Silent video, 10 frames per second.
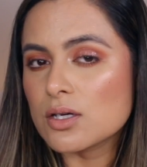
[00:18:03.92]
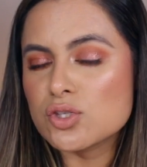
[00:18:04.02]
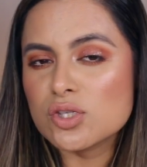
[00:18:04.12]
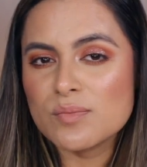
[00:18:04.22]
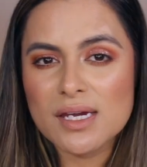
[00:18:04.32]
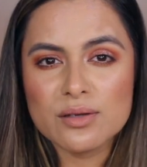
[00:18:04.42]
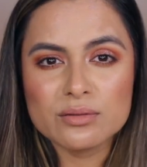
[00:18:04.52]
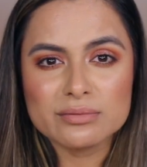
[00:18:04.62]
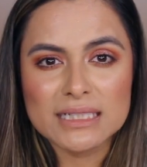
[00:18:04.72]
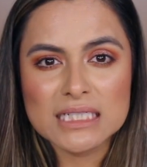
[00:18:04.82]
onto my
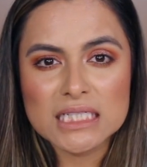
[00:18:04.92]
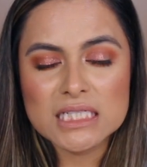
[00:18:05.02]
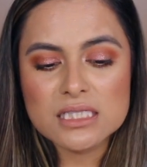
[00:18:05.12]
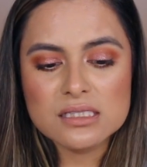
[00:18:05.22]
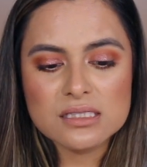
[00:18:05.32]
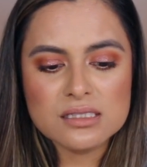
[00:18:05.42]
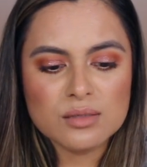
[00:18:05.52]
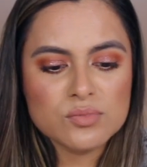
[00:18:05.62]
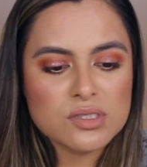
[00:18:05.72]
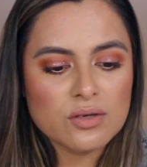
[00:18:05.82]
rating
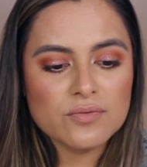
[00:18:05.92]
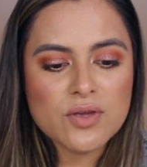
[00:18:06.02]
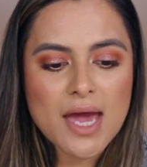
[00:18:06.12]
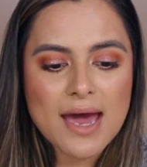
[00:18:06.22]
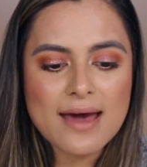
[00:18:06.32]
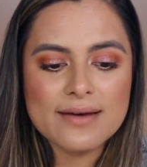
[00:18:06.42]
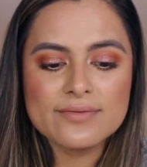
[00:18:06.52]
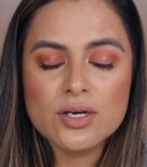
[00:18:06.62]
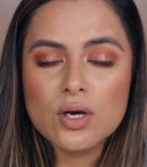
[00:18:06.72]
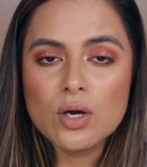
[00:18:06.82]
system. So if you
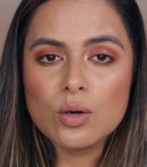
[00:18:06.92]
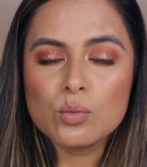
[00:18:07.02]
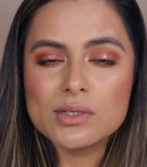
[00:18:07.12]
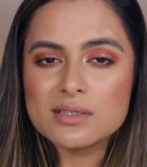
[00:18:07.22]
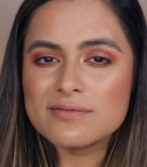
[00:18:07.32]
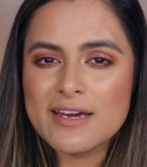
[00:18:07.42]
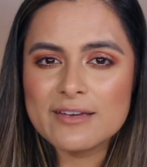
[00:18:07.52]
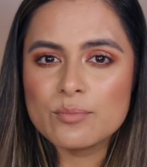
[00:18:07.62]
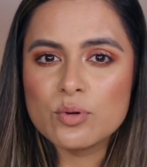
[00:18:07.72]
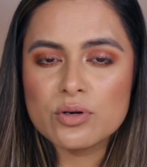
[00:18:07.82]
have 1 to
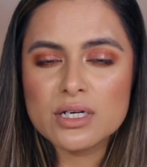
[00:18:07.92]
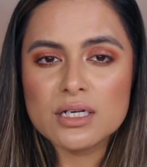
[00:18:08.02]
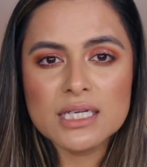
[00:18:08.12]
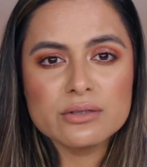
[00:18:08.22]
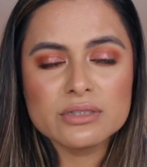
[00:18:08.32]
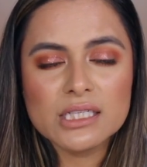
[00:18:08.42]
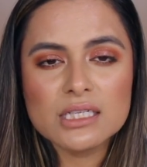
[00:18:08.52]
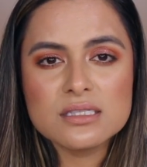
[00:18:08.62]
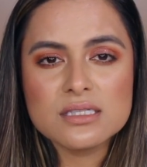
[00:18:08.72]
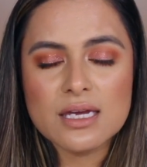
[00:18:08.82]
5 poor
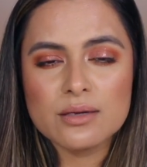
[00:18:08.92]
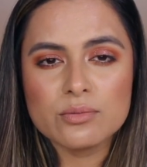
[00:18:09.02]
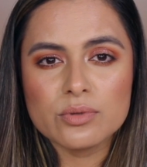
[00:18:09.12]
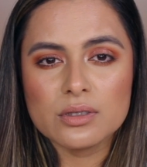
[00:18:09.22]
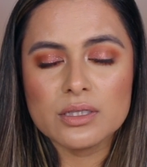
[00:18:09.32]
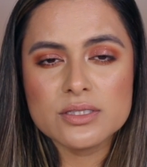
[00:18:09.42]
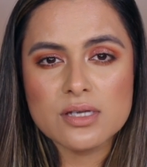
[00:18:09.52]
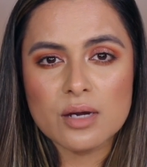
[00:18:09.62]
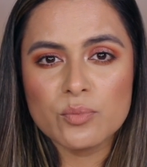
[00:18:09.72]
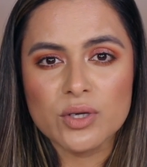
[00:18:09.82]
ingredients, I will
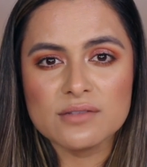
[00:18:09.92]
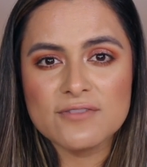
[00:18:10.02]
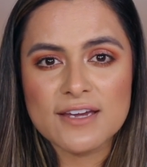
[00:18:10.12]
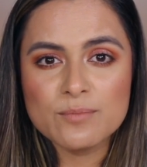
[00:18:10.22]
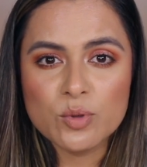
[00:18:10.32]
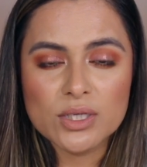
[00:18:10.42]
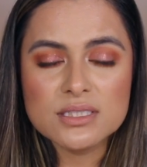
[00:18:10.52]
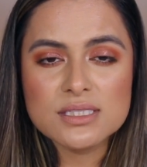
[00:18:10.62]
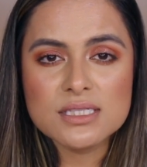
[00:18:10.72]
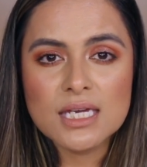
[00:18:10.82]
dock 0.5
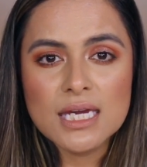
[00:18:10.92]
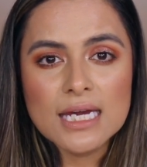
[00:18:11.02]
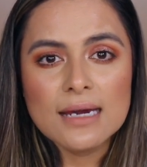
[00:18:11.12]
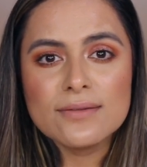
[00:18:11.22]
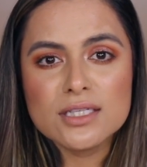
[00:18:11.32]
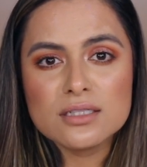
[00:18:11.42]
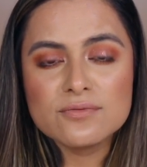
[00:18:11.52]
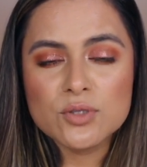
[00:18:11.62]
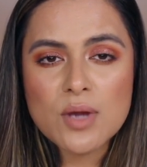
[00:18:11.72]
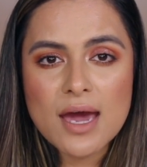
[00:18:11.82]
points. And then
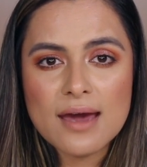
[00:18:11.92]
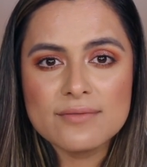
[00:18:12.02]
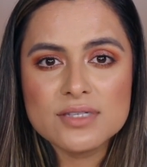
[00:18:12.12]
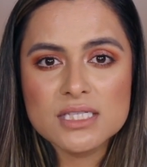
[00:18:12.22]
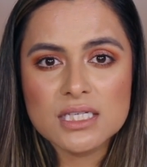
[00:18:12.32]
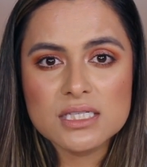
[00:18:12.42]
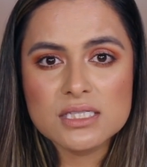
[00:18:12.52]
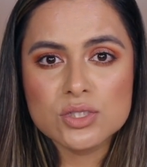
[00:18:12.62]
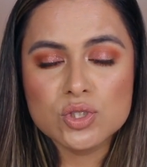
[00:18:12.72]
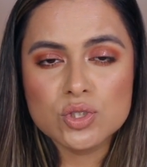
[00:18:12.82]
if you have
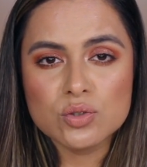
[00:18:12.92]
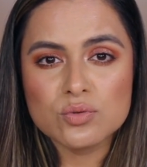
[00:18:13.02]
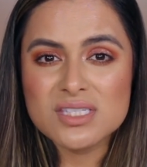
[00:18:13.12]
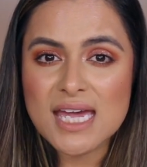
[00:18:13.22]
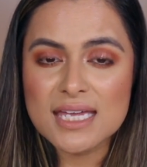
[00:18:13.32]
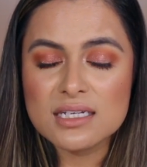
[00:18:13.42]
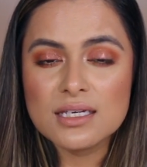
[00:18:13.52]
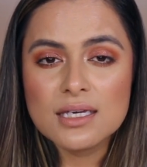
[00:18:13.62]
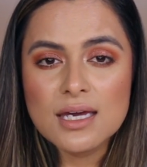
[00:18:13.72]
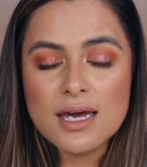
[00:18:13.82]
6 to 10
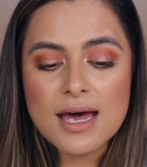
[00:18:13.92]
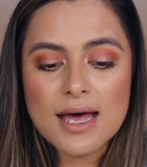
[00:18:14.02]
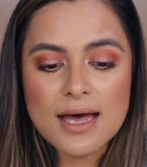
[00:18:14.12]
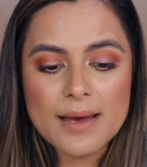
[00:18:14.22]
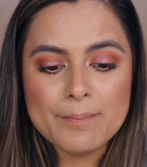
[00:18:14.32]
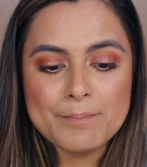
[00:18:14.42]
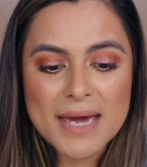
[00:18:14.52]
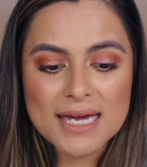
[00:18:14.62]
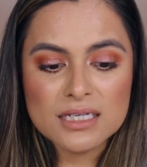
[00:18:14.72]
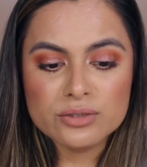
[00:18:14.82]

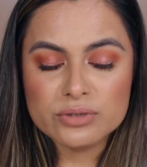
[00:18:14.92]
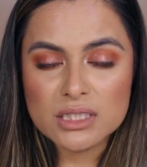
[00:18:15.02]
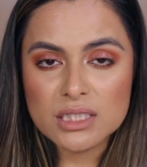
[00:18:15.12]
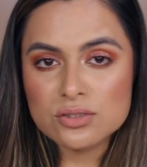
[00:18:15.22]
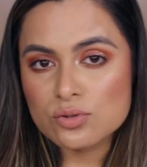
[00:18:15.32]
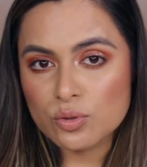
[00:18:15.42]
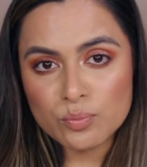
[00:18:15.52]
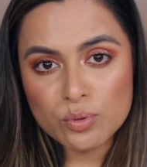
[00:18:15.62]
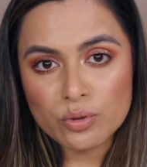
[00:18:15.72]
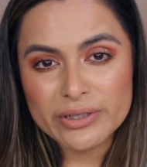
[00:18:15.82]
bad ingredients or
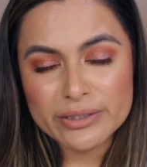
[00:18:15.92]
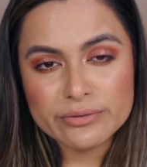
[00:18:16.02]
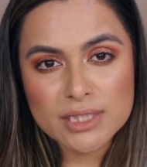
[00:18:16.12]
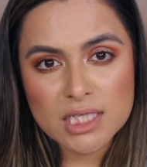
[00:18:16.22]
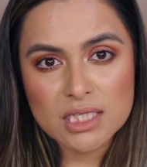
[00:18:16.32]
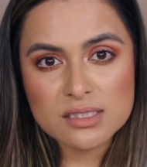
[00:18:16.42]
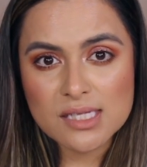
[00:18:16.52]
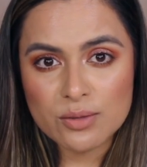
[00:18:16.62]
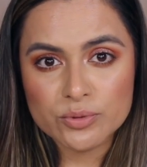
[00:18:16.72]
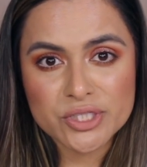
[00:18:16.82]
poor
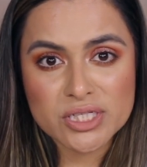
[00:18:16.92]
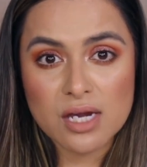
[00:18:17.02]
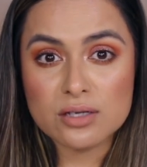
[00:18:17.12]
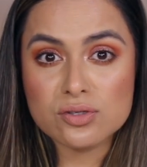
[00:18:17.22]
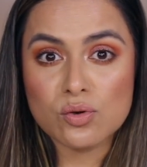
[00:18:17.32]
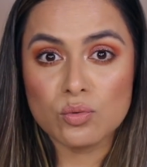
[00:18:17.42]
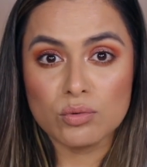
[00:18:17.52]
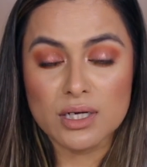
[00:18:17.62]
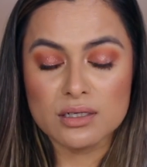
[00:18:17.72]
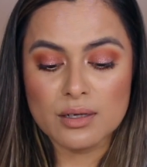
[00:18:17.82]
ingredients, I will deduct
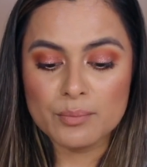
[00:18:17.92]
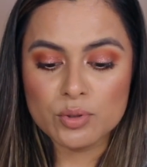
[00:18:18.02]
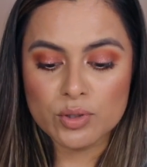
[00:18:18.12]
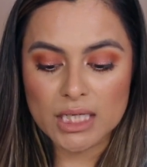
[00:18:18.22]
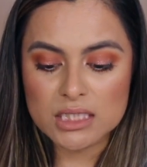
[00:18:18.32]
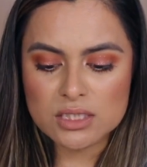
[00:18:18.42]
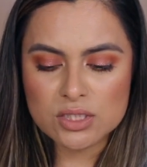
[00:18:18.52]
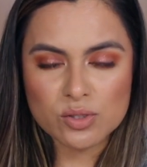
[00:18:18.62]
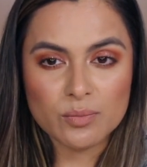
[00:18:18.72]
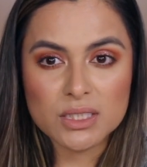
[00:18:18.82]
1 point.
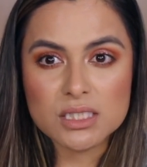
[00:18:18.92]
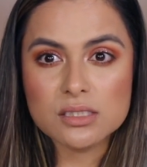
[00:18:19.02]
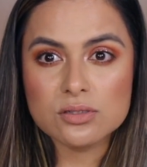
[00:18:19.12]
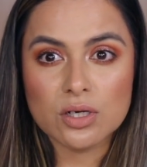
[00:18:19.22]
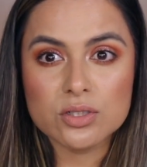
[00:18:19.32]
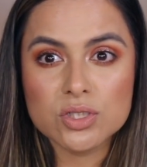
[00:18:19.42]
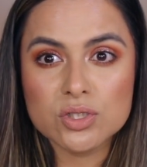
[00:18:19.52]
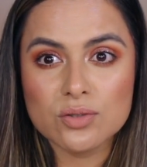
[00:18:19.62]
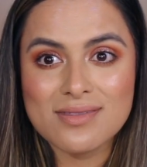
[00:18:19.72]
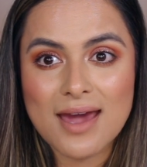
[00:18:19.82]
So I'm gonna start to
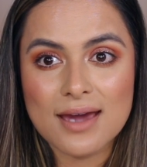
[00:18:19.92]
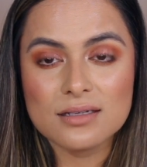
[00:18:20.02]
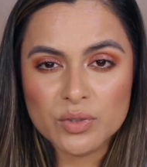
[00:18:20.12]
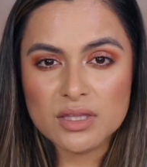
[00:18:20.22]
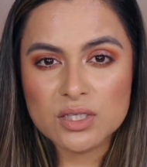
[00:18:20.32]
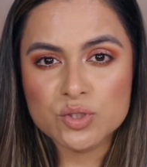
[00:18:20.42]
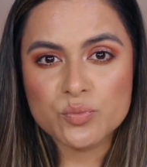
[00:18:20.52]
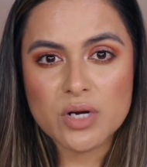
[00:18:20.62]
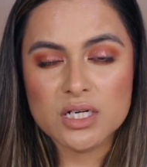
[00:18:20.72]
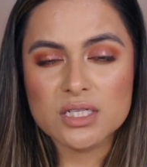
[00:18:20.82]
do that with
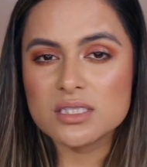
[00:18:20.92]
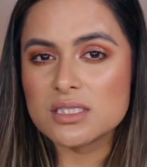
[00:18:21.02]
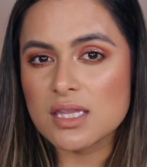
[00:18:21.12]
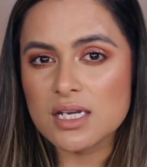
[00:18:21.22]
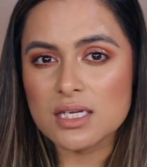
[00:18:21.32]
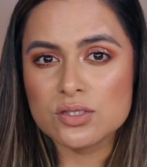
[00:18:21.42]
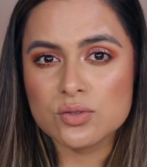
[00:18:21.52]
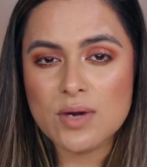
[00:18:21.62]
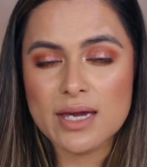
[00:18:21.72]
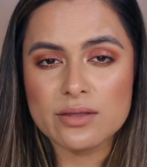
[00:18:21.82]
each product that I
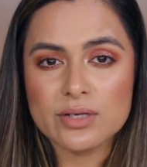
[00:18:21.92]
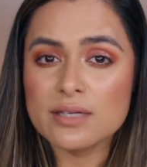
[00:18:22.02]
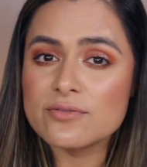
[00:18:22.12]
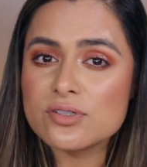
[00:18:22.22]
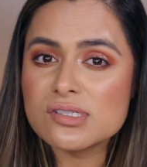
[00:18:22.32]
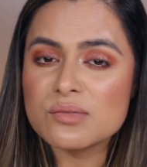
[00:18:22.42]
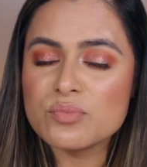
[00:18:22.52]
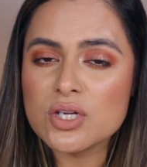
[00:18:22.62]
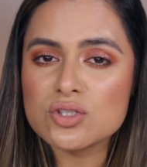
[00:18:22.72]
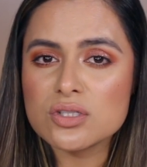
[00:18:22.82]
do either a first
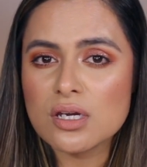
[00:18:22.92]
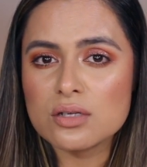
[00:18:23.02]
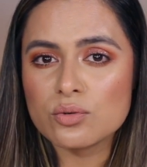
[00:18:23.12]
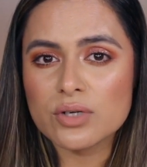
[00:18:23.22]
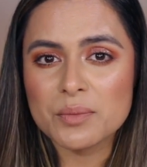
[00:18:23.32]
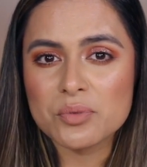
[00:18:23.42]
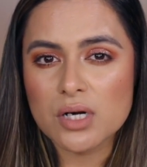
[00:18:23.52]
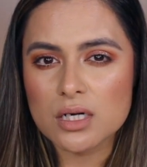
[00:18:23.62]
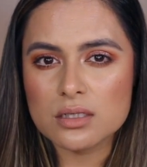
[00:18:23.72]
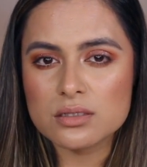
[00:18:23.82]
impression on or a
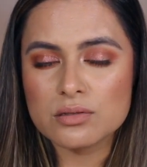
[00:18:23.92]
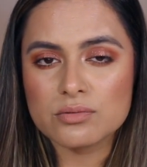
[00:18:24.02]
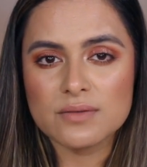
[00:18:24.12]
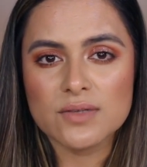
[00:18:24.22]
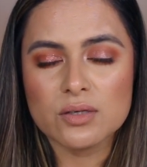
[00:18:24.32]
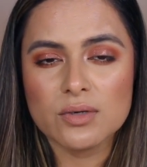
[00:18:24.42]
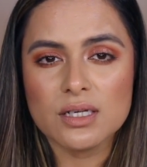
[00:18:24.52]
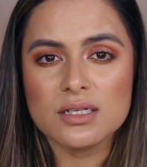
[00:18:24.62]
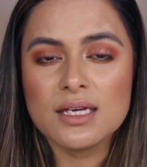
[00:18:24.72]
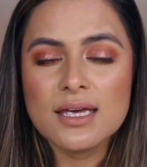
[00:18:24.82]
product review
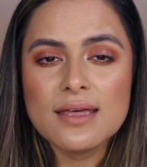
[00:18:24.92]
on.